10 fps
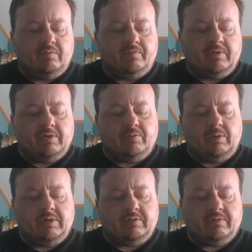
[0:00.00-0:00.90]

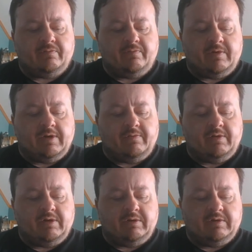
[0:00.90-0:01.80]
featherweight,
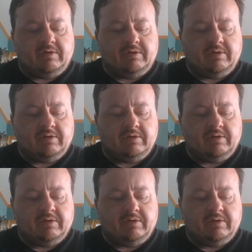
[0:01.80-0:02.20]
5'8".